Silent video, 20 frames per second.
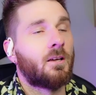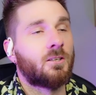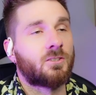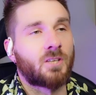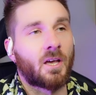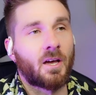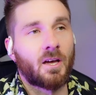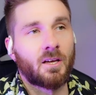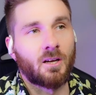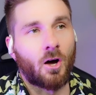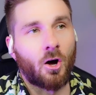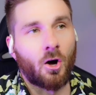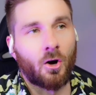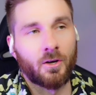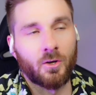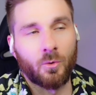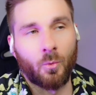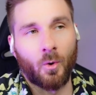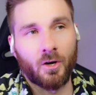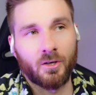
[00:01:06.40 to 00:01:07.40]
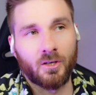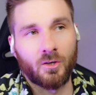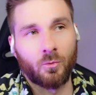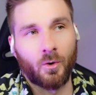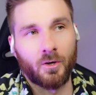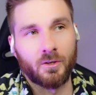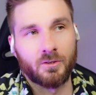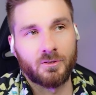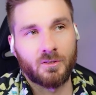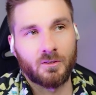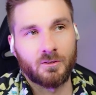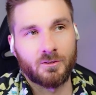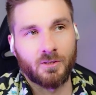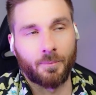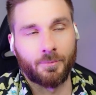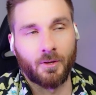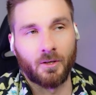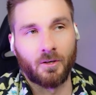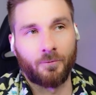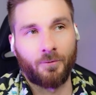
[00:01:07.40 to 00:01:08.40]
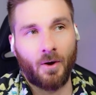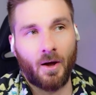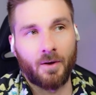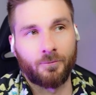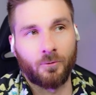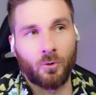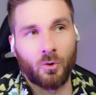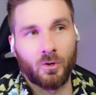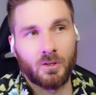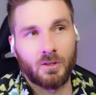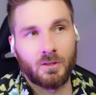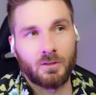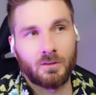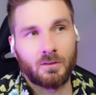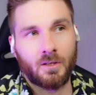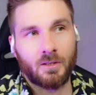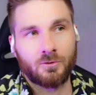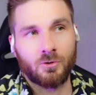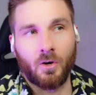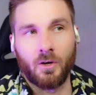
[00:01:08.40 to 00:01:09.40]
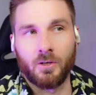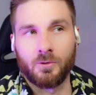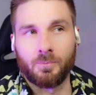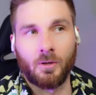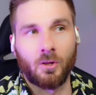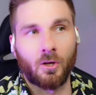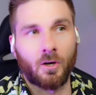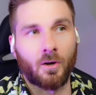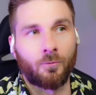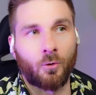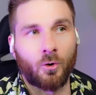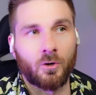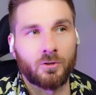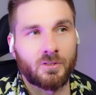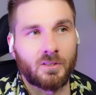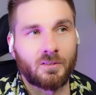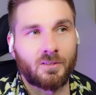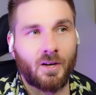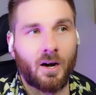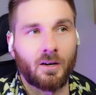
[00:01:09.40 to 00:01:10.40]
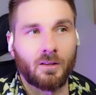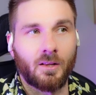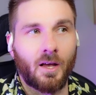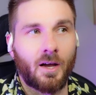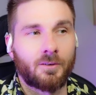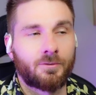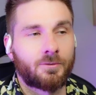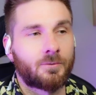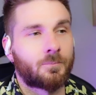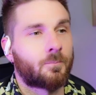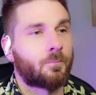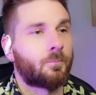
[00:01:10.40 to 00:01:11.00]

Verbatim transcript: He said all he wanted was something to fight for. That's all he's been looking for his entire life.